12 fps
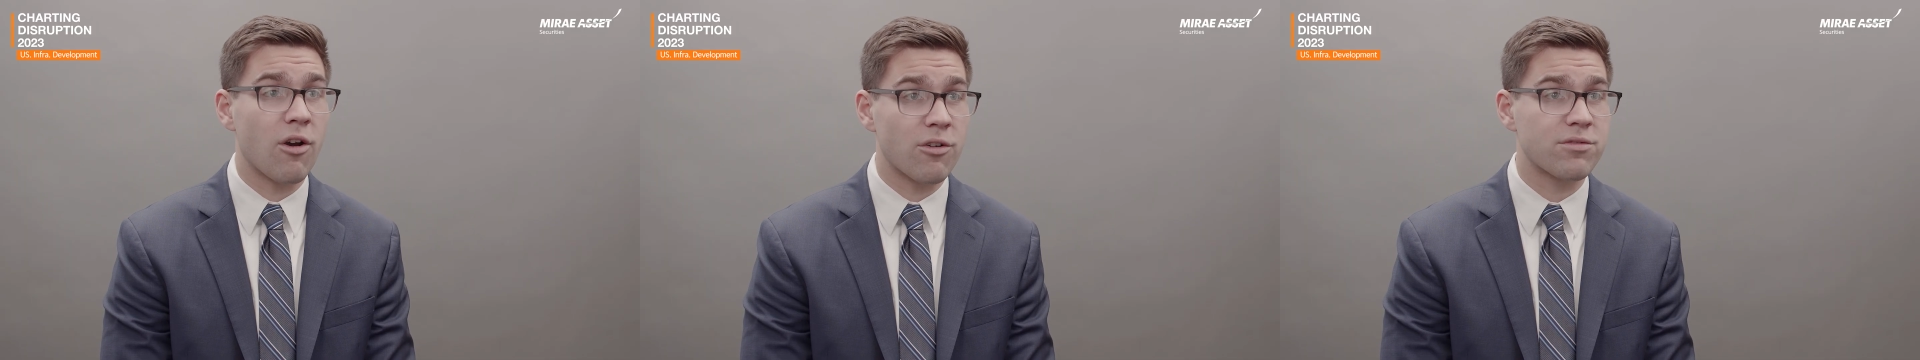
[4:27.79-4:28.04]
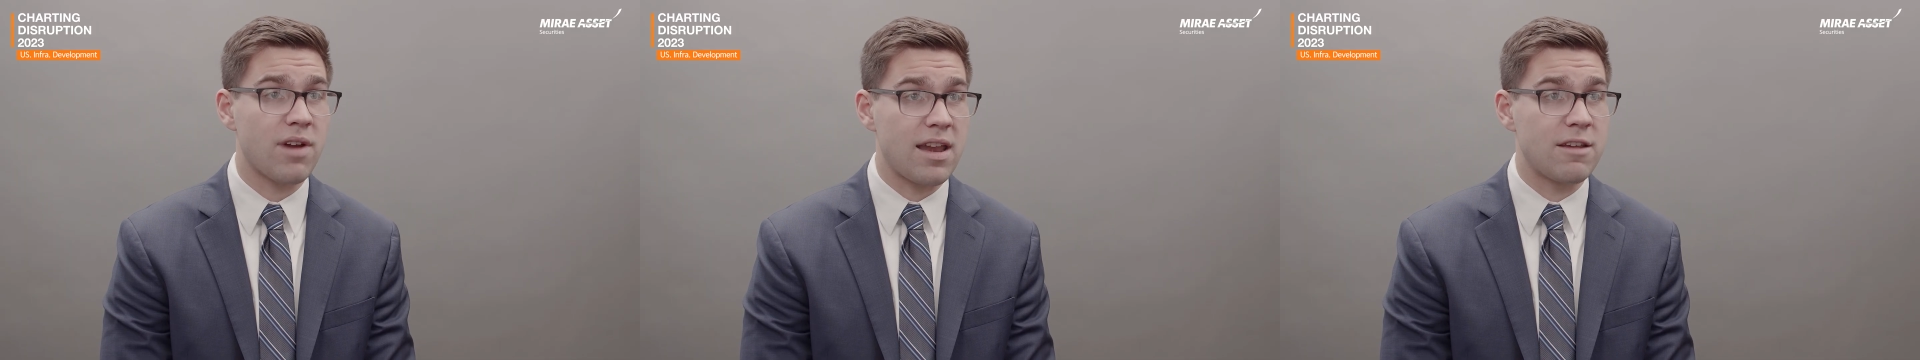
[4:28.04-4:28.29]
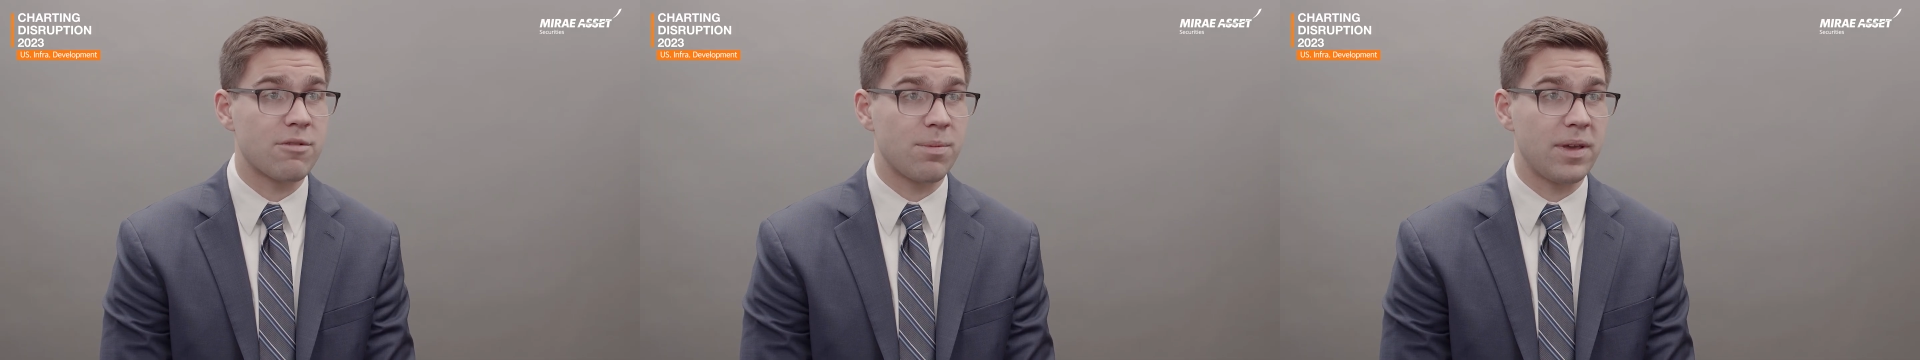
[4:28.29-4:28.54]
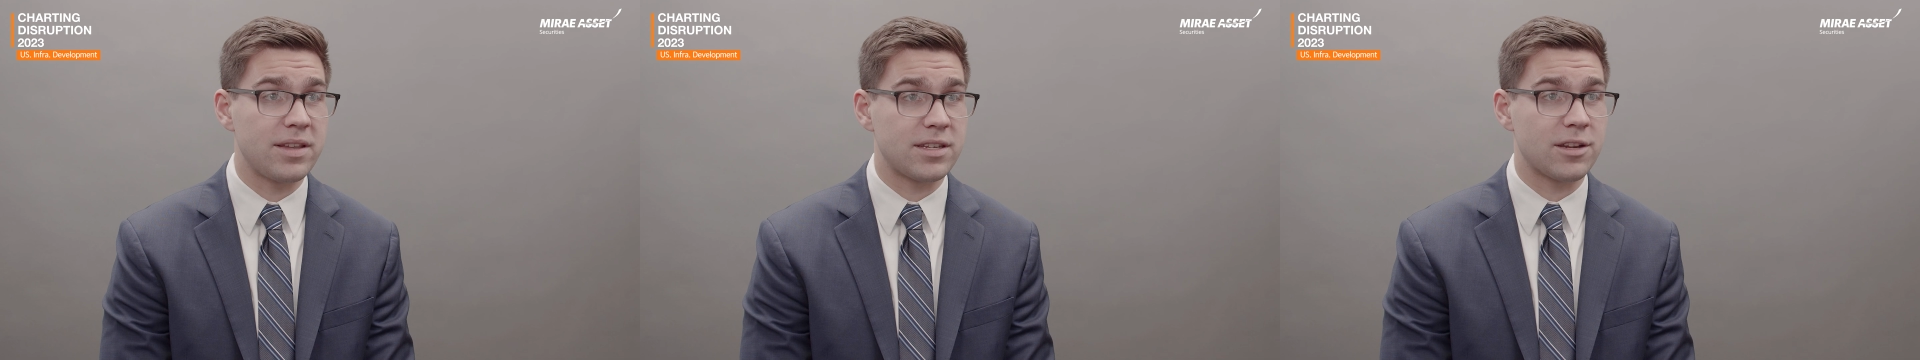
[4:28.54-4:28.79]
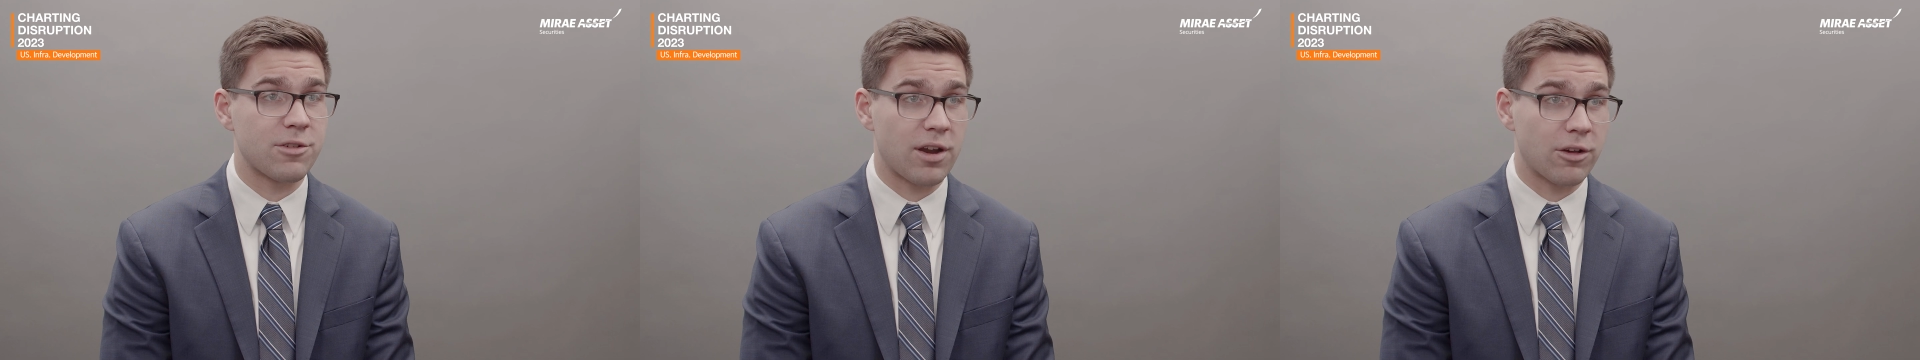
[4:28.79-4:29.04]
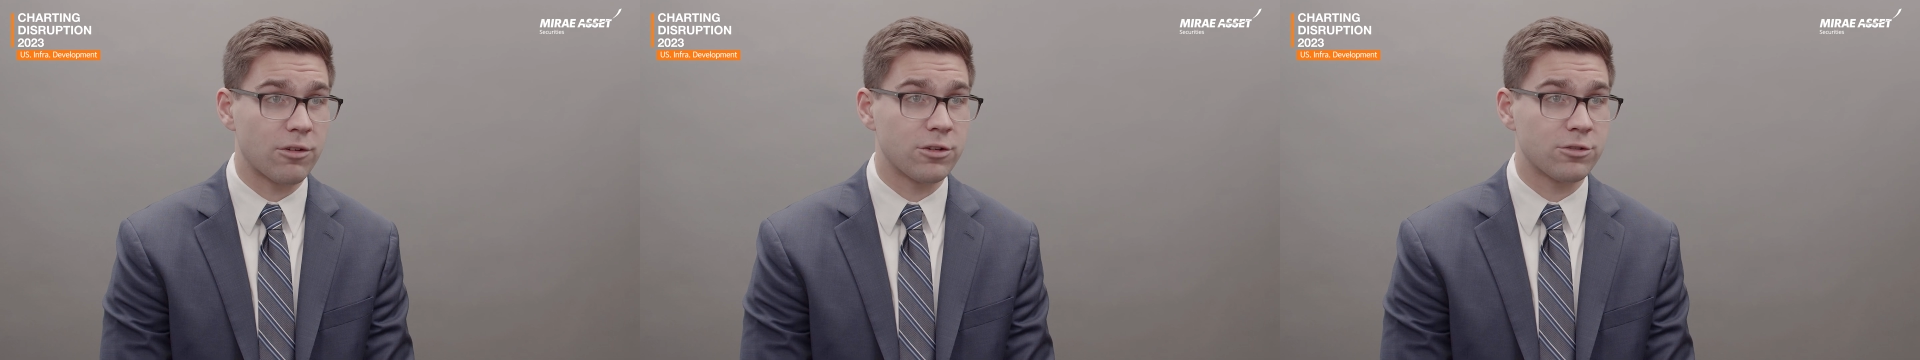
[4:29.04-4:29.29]
already replacing
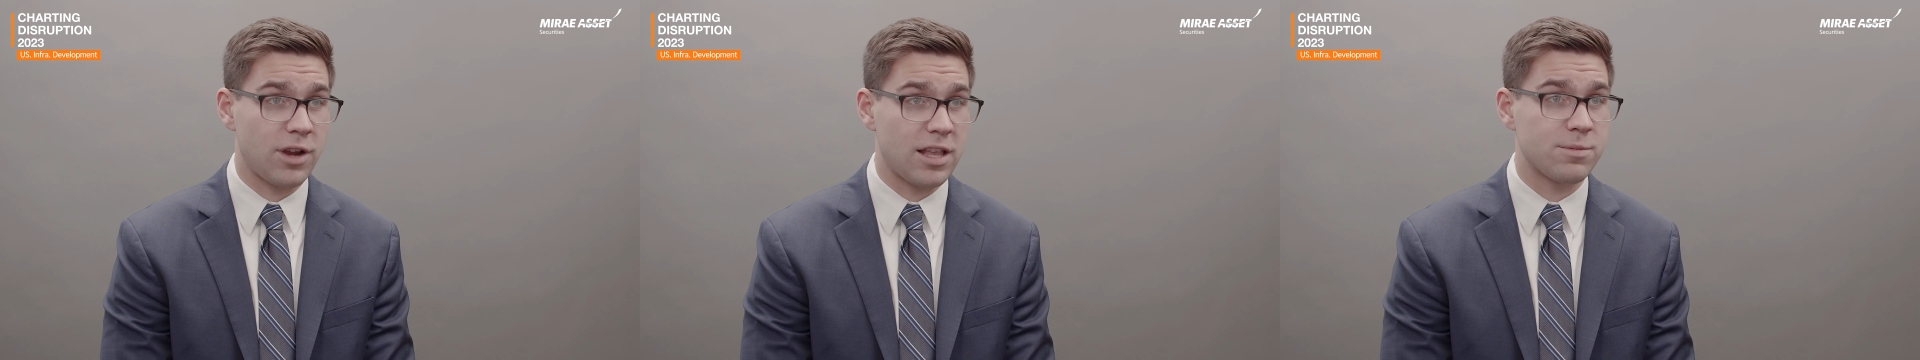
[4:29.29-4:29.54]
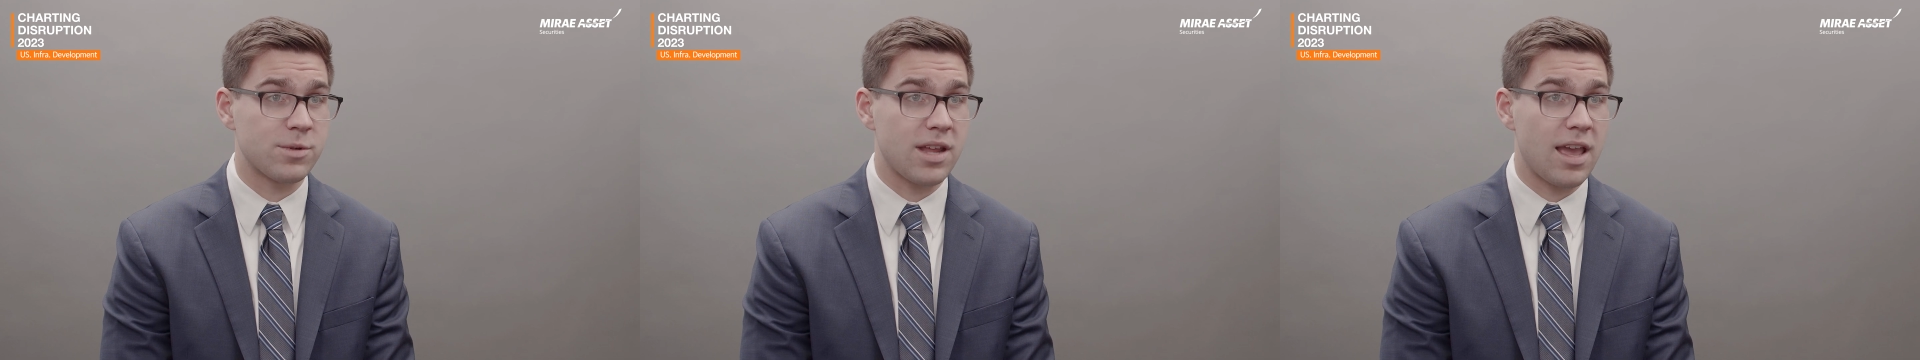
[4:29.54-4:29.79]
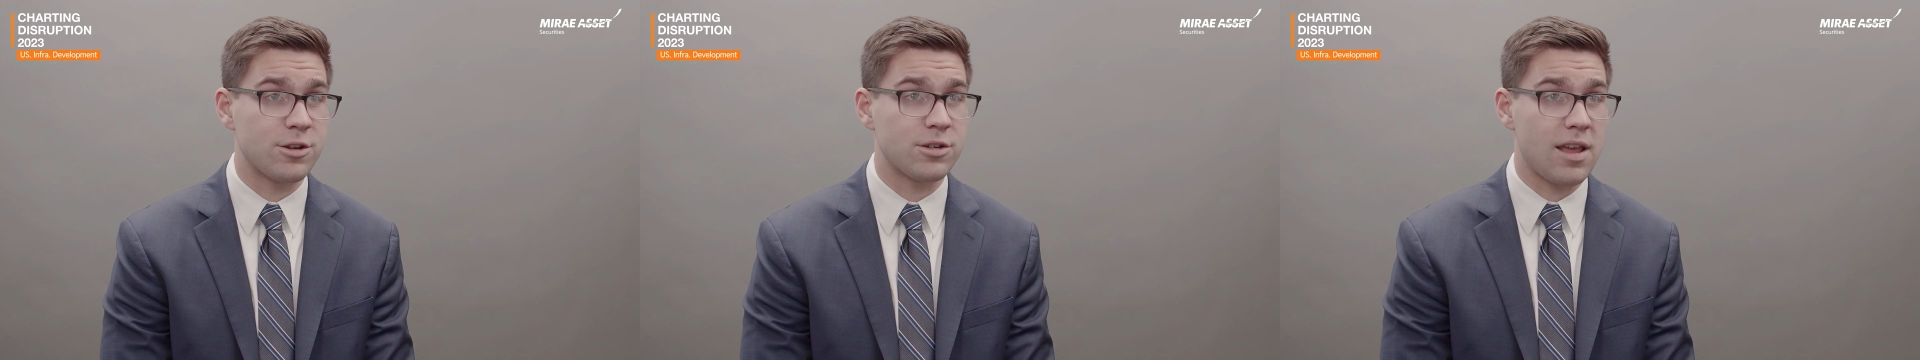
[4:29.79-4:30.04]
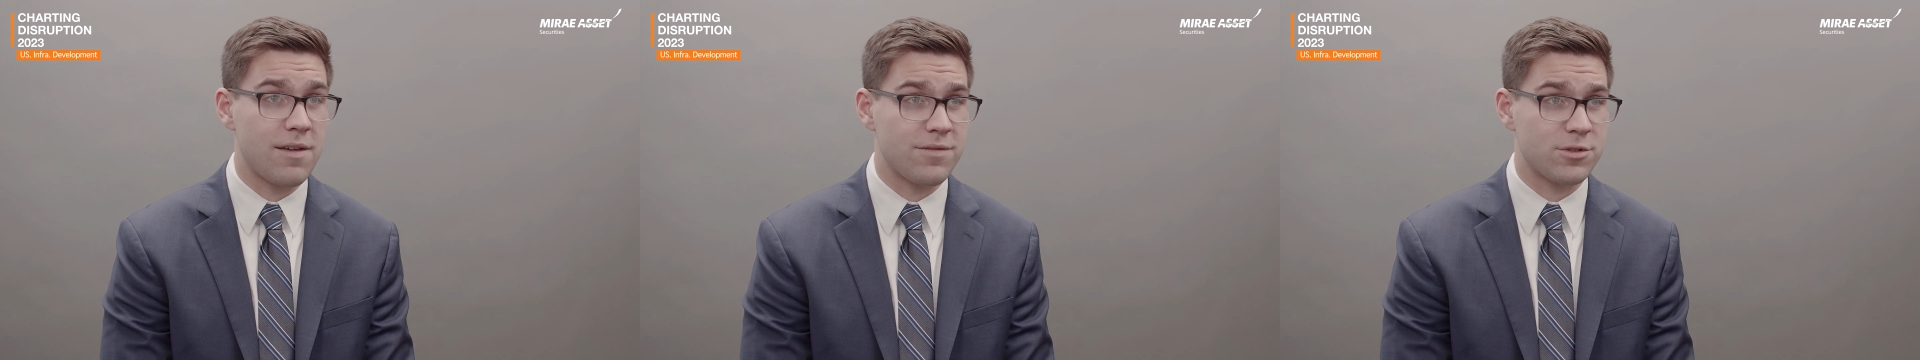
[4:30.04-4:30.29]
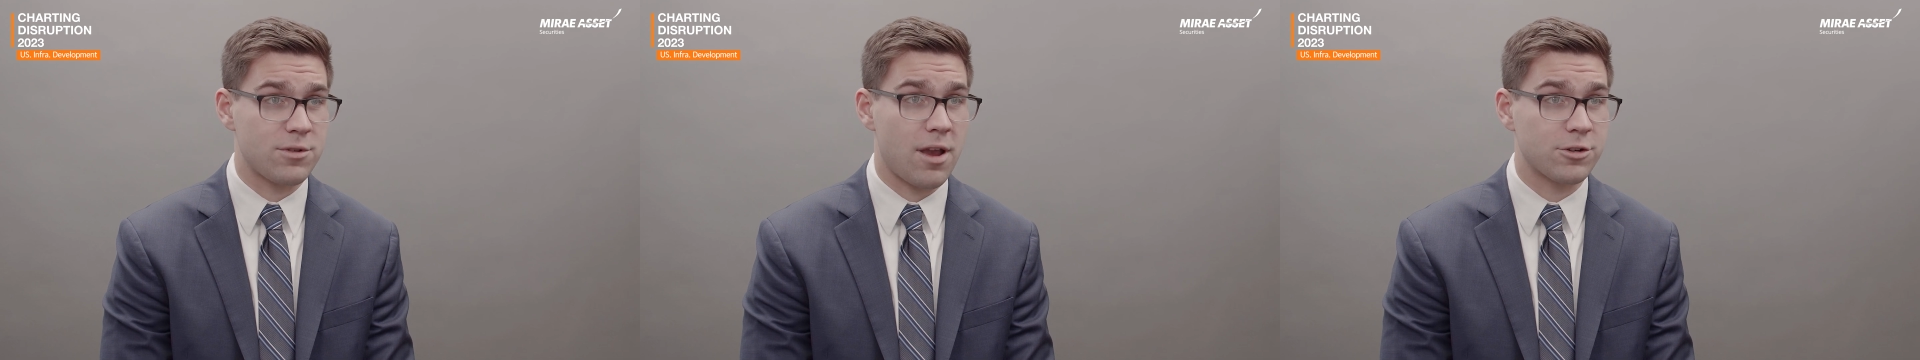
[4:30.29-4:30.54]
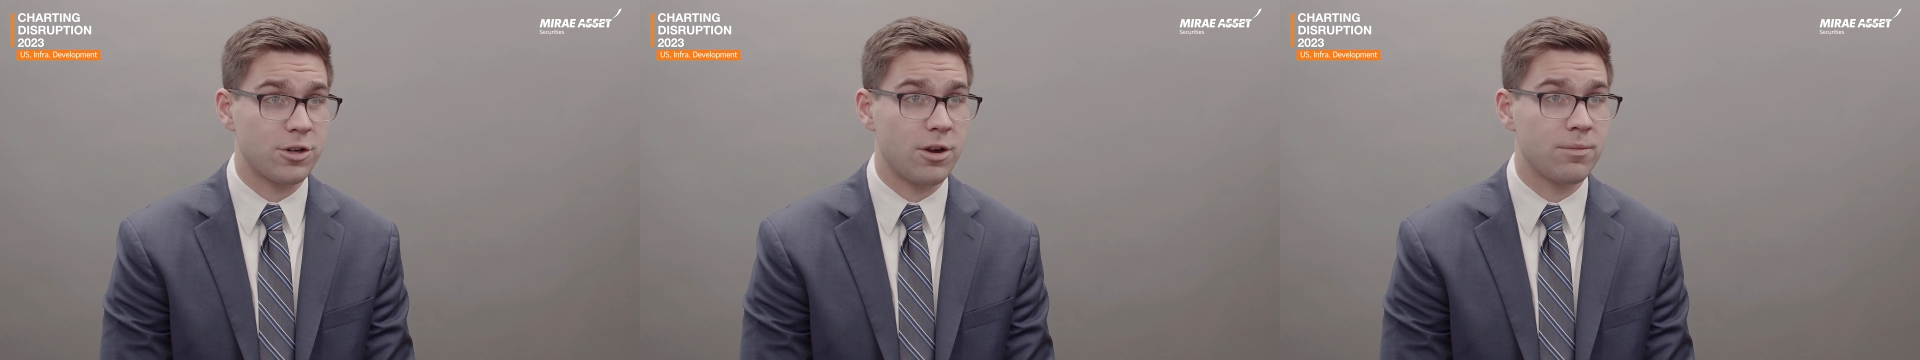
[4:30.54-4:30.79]
critical transportation
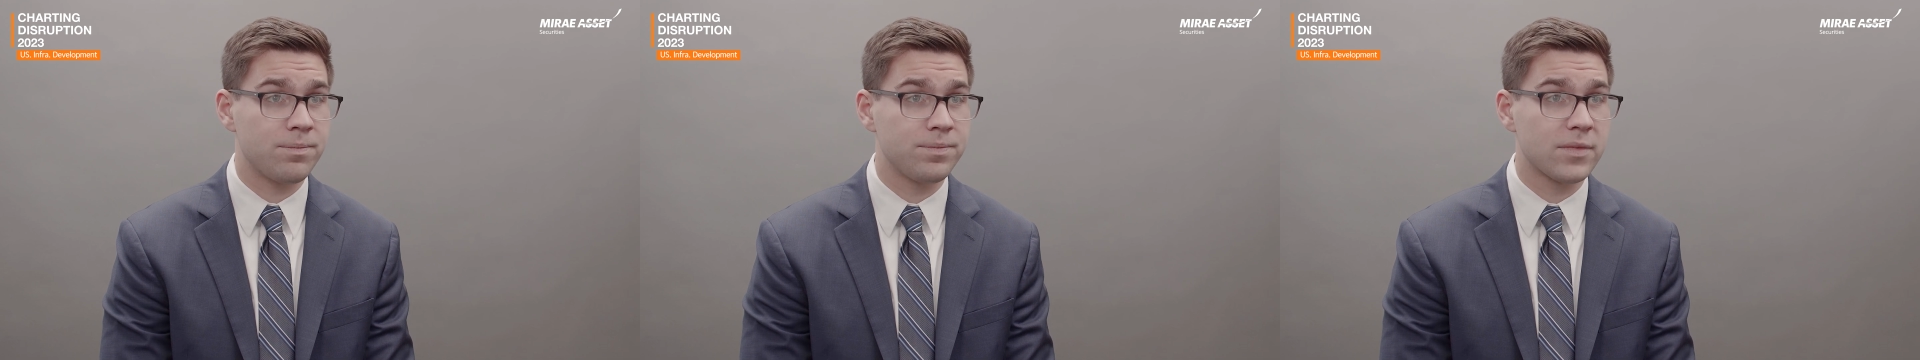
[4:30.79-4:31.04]
infrastructure.